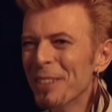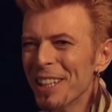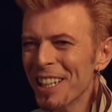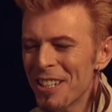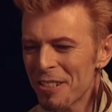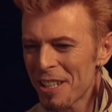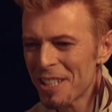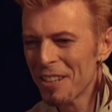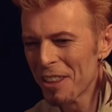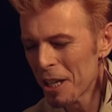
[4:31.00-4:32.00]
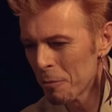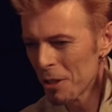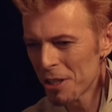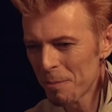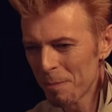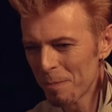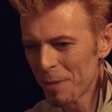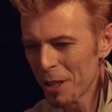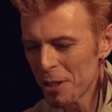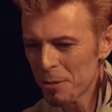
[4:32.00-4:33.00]
the interesting thing was,
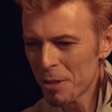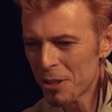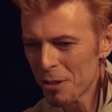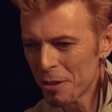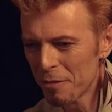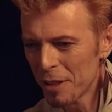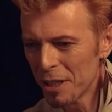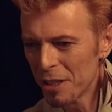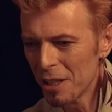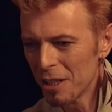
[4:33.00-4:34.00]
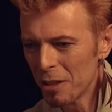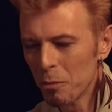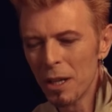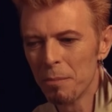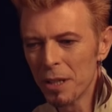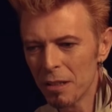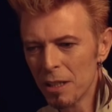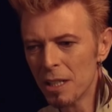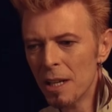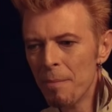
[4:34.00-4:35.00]
because we'd sort of, uh, at one
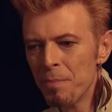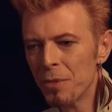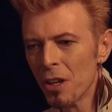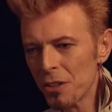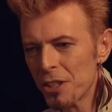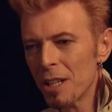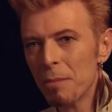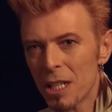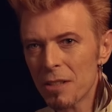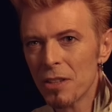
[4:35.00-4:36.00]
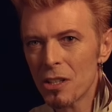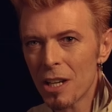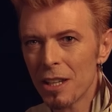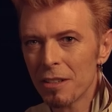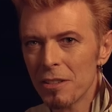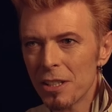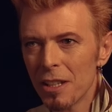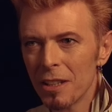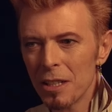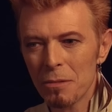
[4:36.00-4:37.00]
period, not see much of each other, is
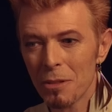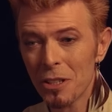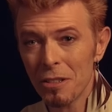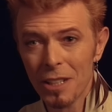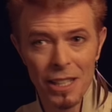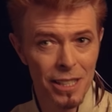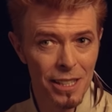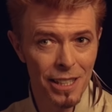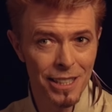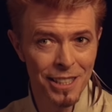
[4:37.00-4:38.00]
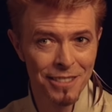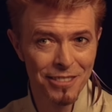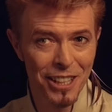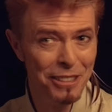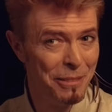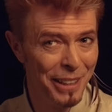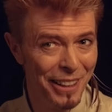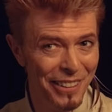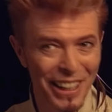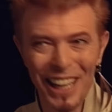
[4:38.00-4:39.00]
that these were suitcases I didn't know
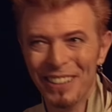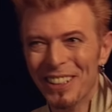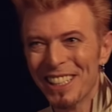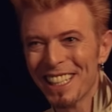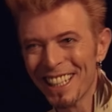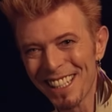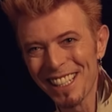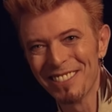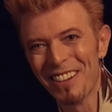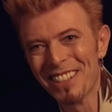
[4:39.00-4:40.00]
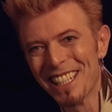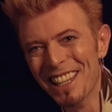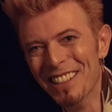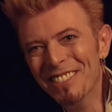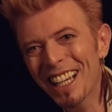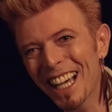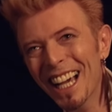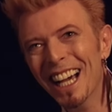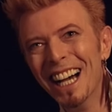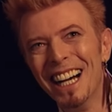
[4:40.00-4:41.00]
about. I wanted to see what was in them.
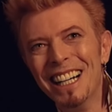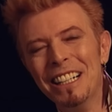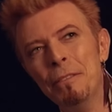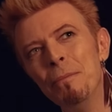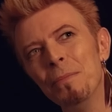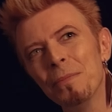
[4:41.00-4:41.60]
Um,